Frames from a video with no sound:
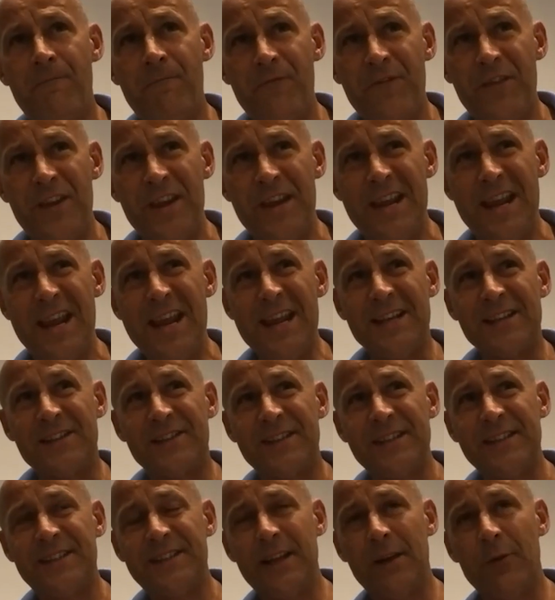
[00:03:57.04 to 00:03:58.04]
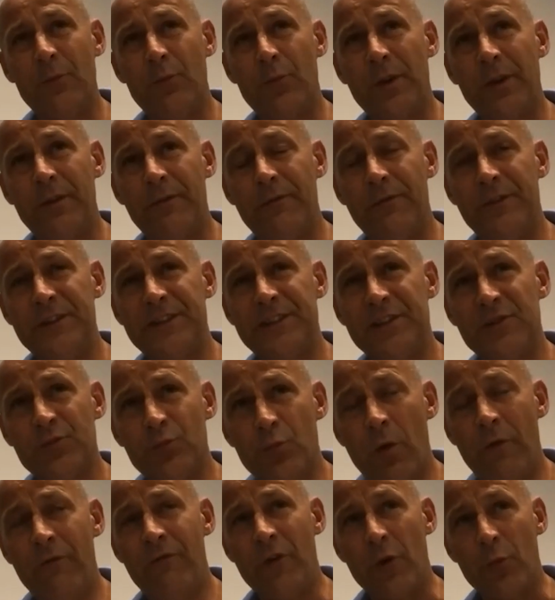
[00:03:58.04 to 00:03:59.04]
This is
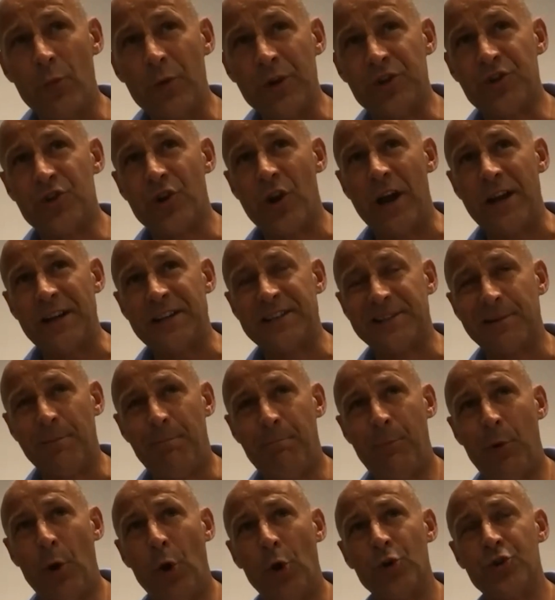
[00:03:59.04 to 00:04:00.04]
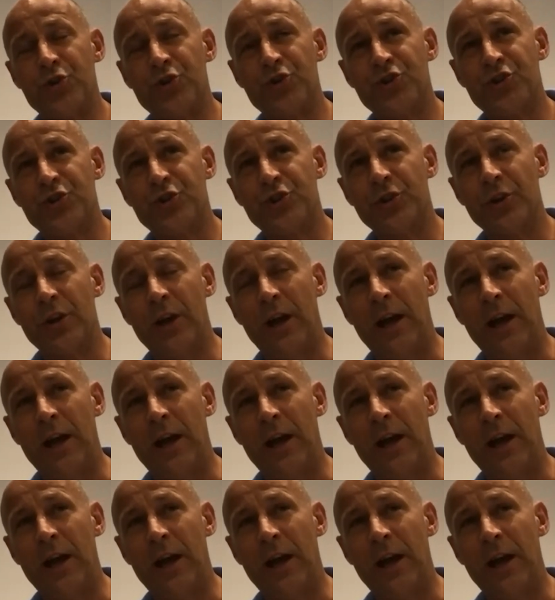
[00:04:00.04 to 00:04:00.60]
one that we tried to push